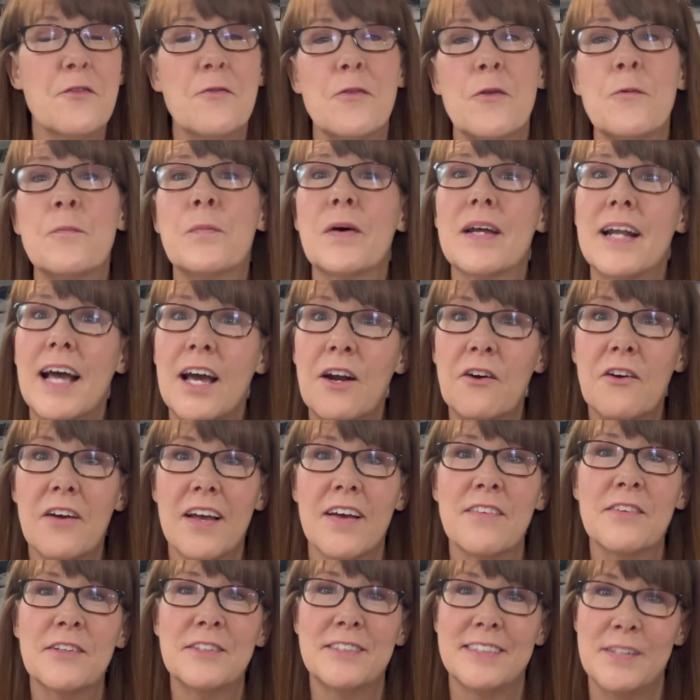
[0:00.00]
but I don't
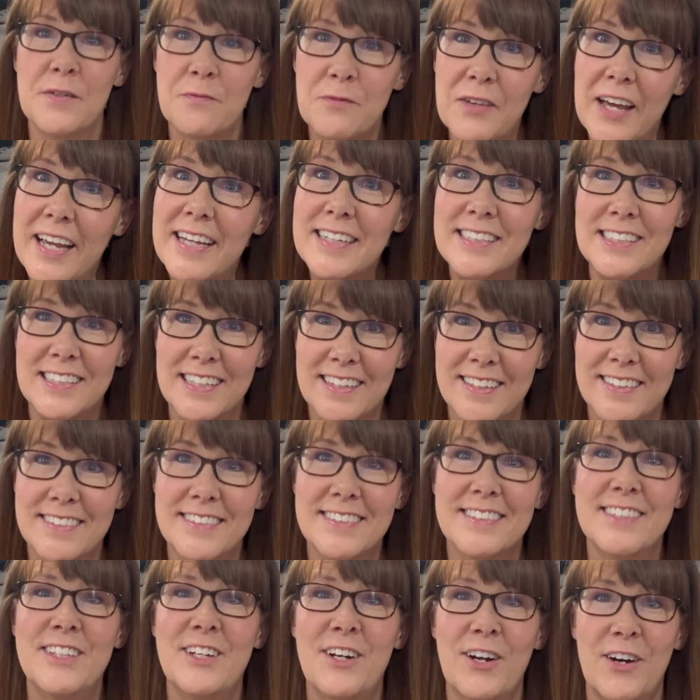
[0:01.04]
have those
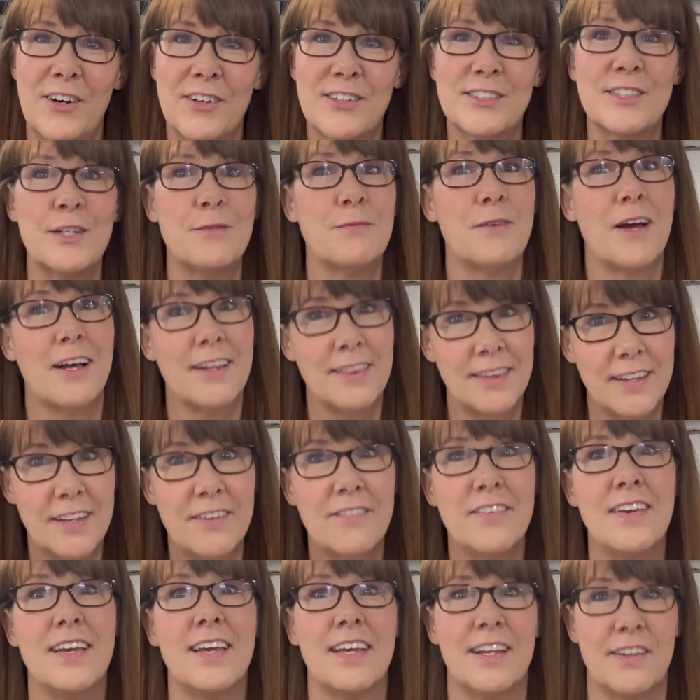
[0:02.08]
temptations, you know, because I'm not
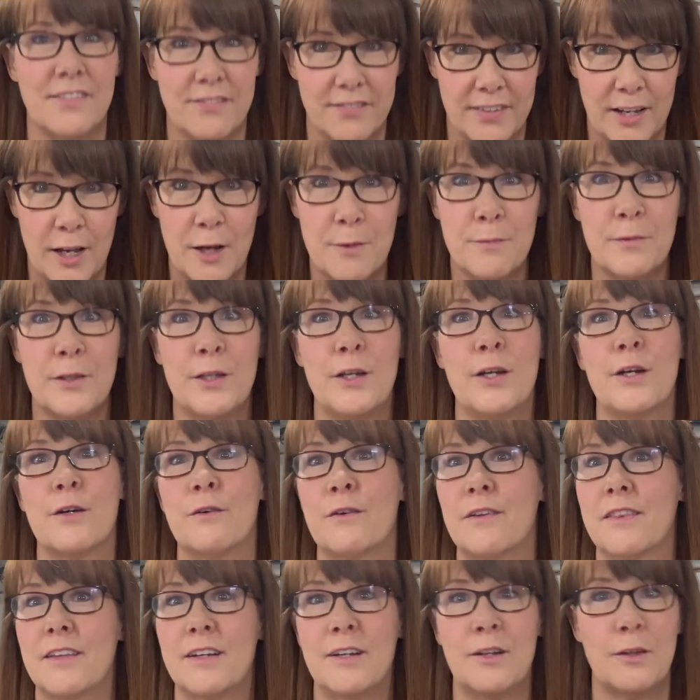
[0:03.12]
living in a family or
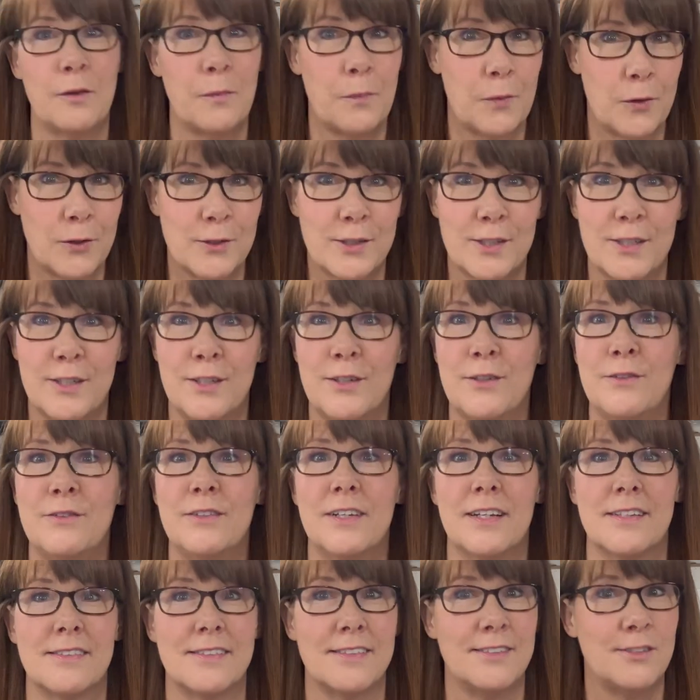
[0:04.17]
with another person who
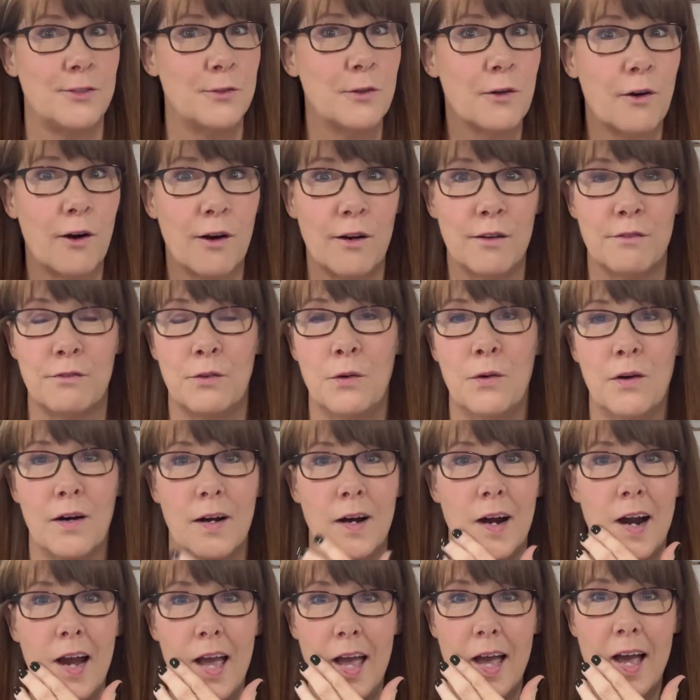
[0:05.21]
doesn't do
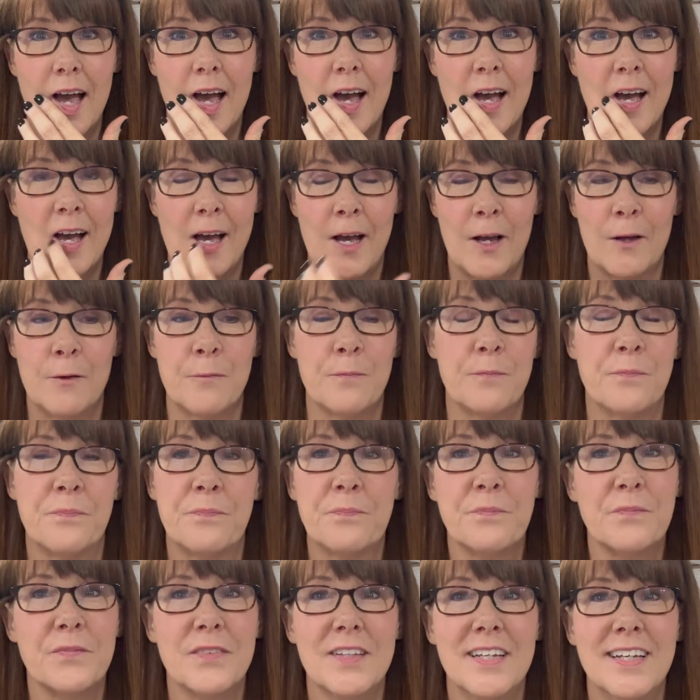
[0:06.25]
carnivore.
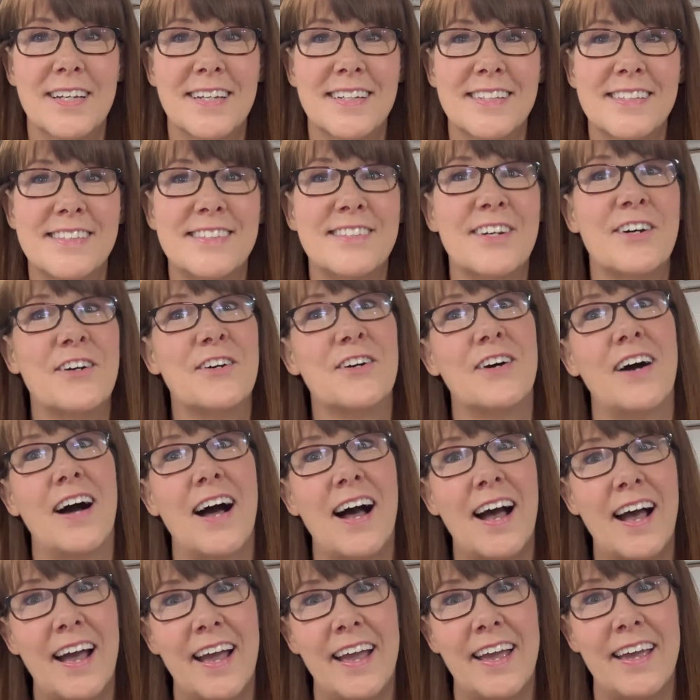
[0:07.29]
So
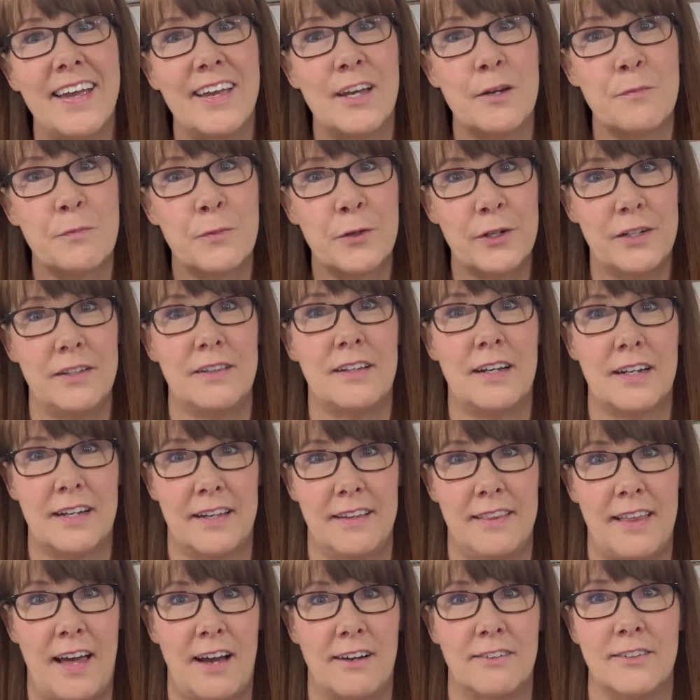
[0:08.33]
I am pretty lucky
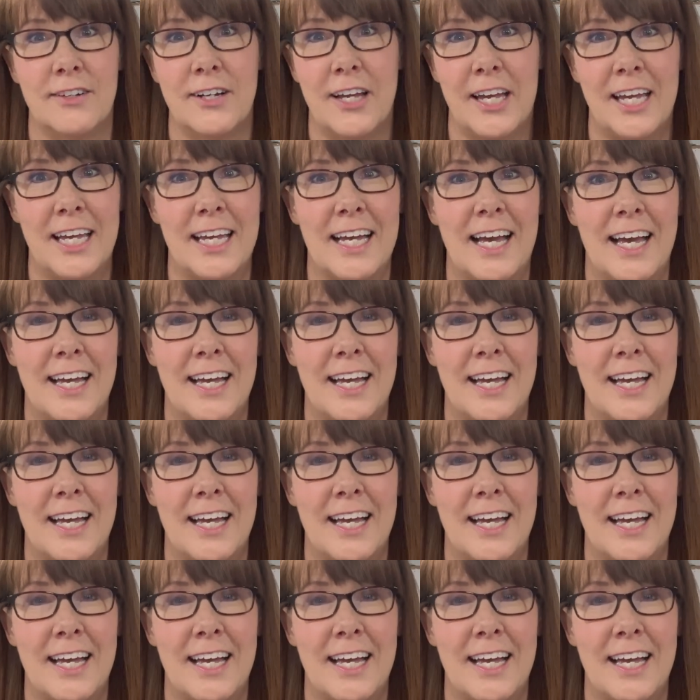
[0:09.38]
that way.